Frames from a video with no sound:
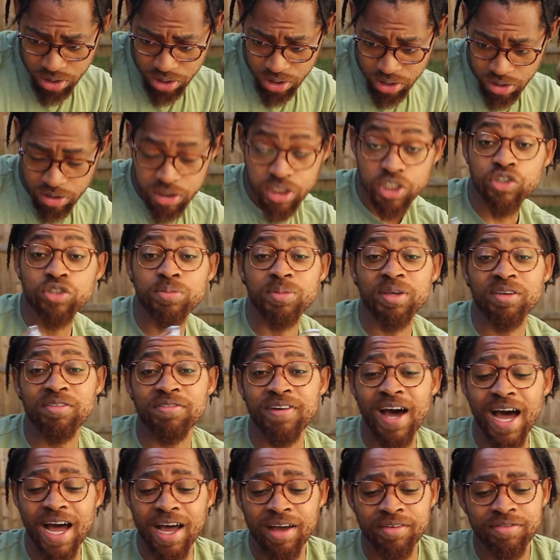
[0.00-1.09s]
Excuse me,
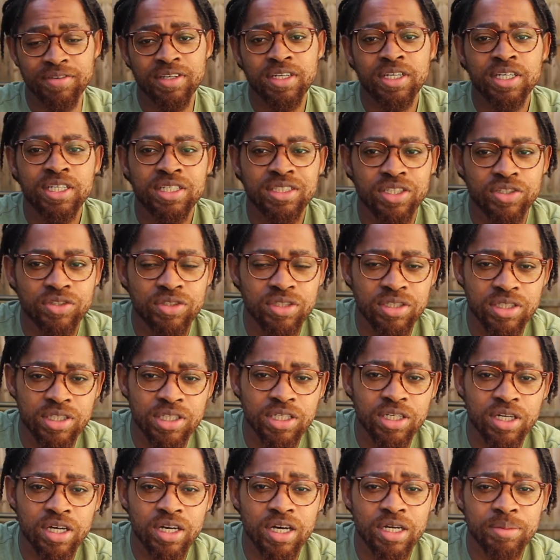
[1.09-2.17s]
5. So you can
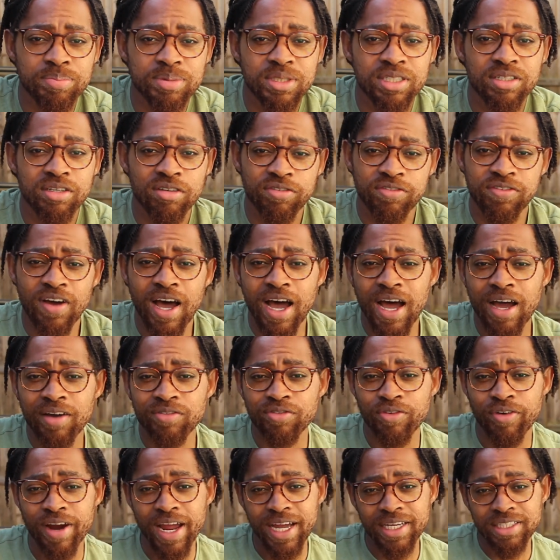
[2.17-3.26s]
cook up to
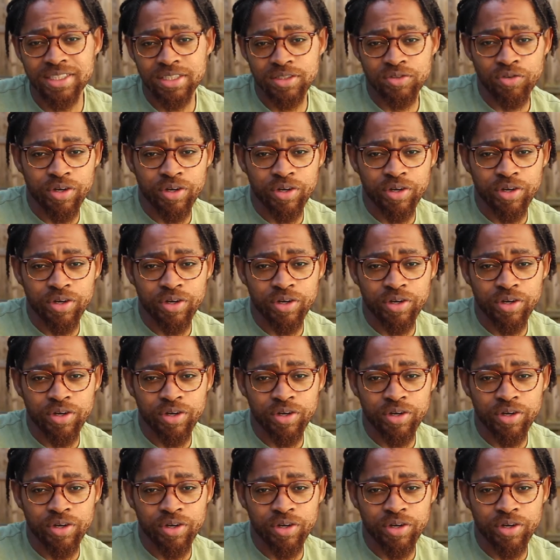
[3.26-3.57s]
5 racks of